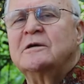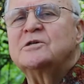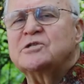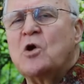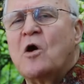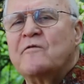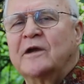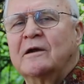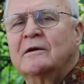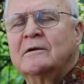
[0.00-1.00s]

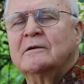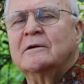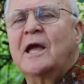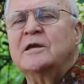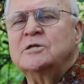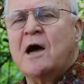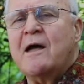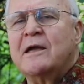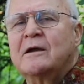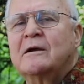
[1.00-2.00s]
starving, and
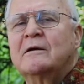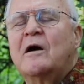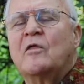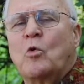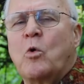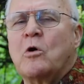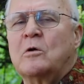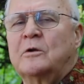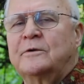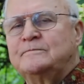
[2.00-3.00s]
dying of the
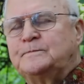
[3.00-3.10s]
world.